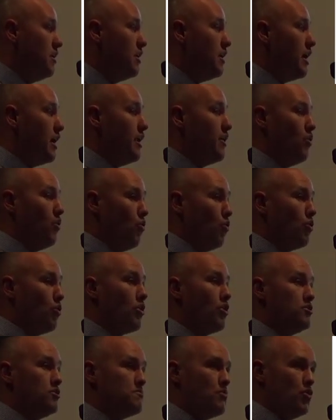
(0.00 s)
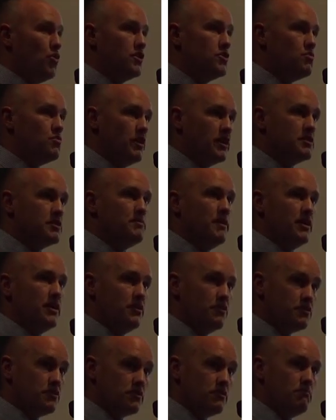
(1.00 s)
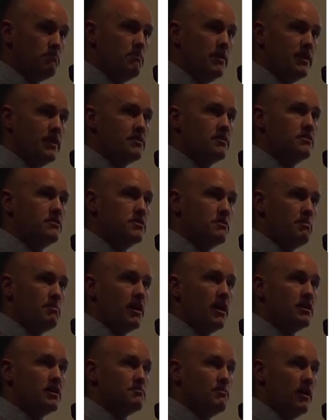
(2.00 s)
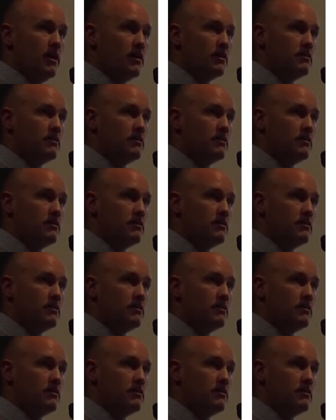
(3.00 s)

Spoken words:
And at all of those points we expect you to submit to pass mark.